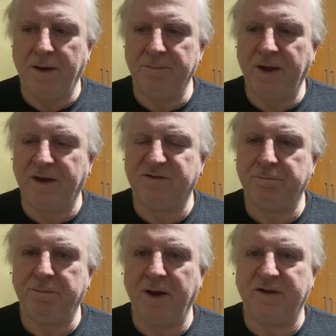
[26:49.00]
It's
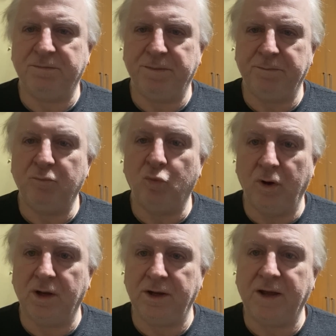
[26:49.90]

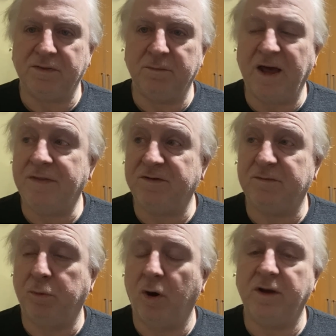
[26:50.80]
really at this
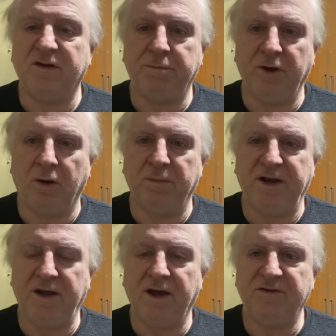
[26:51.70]
point, it's beyond
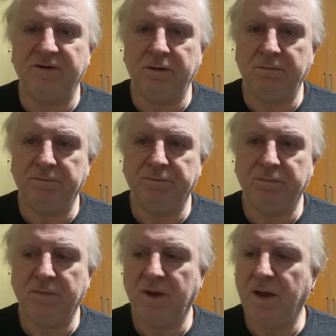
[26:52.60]
mediation.
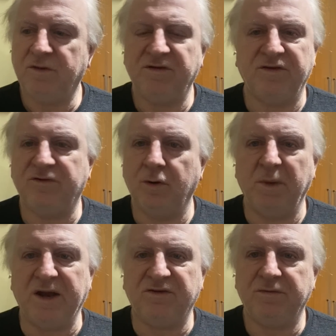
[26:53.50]
It's just too
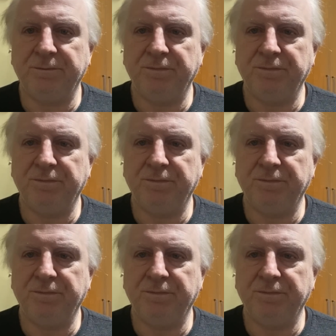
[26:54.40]
much.